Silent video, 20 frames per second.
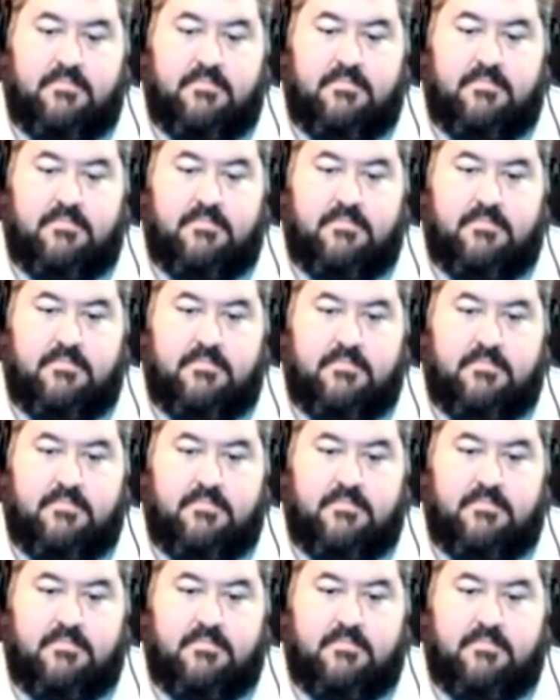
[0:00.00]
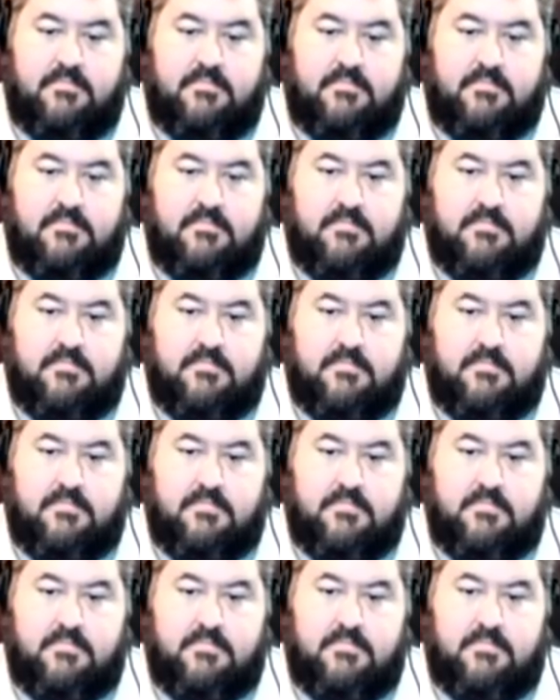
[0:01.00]

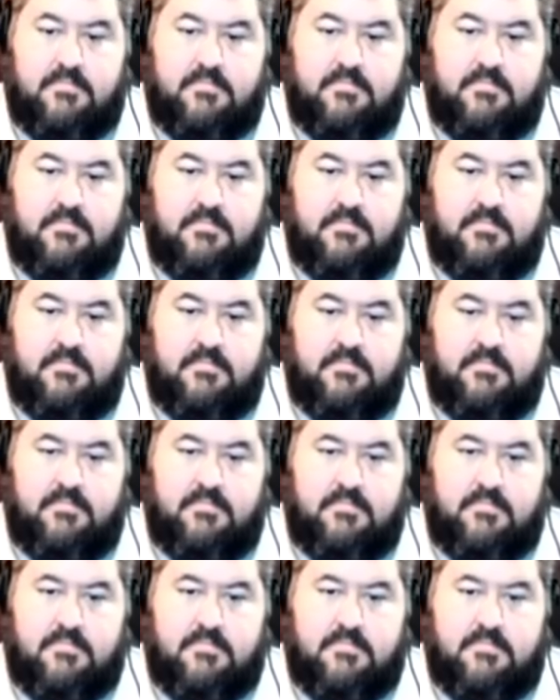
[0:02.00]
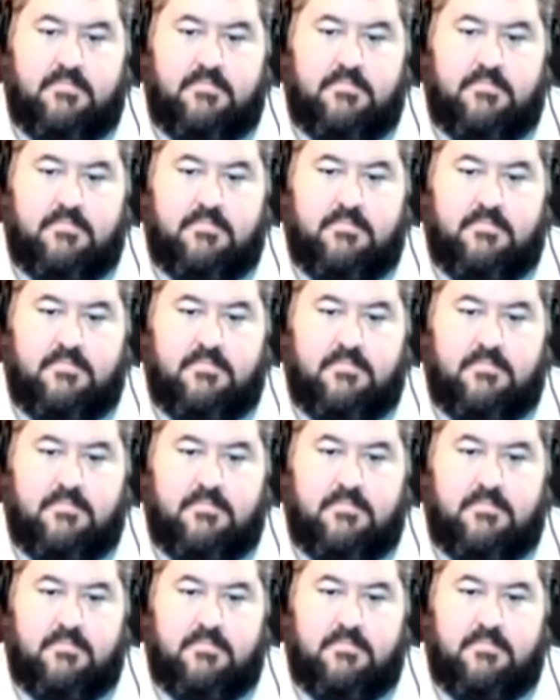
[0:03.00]

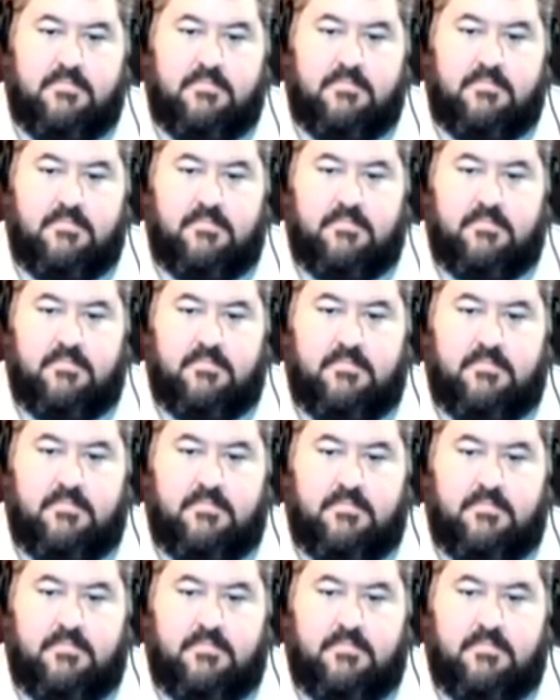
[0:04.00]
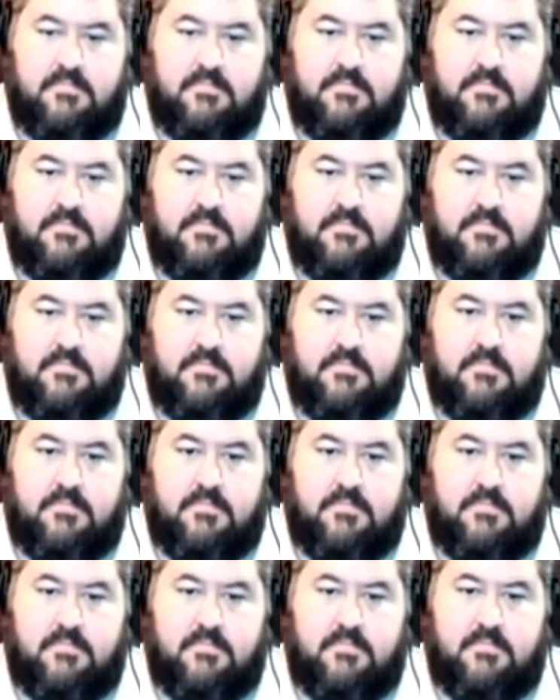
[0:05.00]

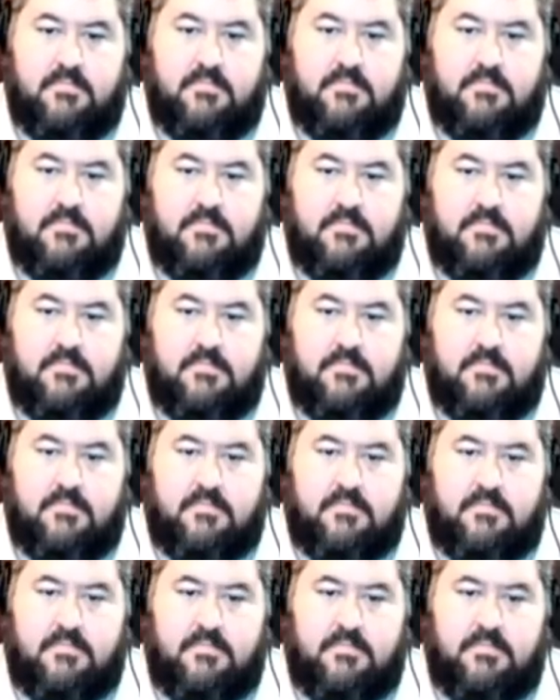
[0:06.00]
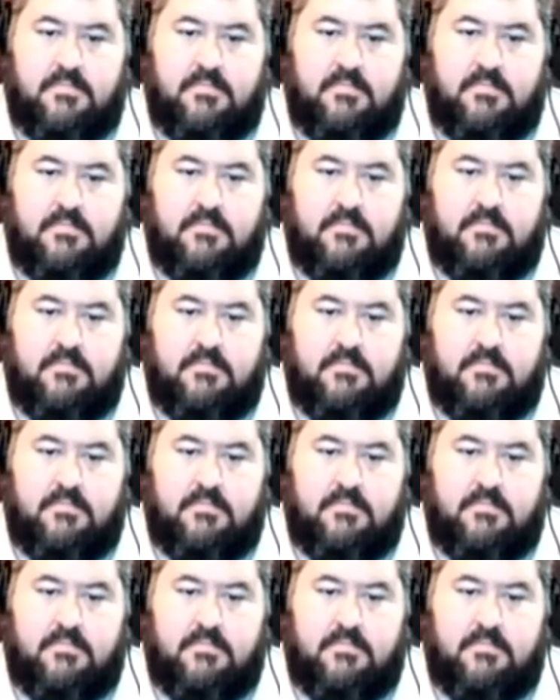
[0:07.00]
(silent)